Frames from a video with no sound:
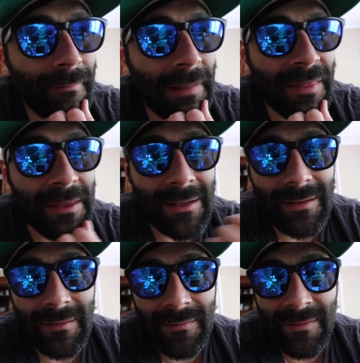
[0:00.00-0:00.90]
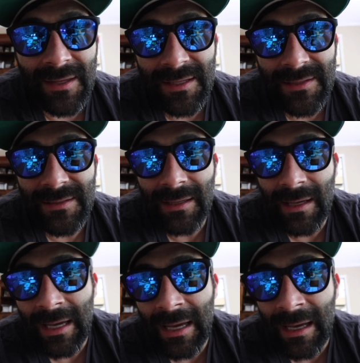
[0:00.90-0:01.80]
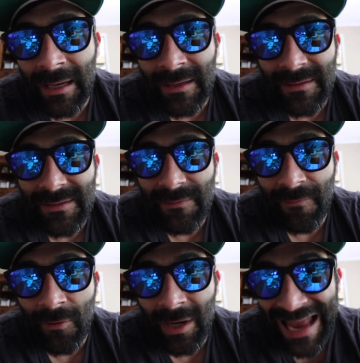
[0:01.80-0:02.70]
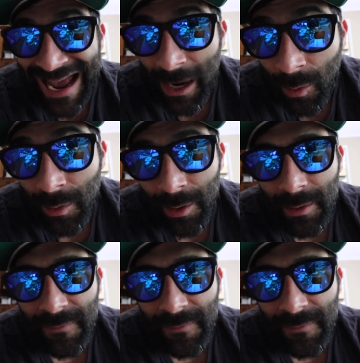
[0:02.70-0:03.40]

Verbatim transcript: I think this has, for now,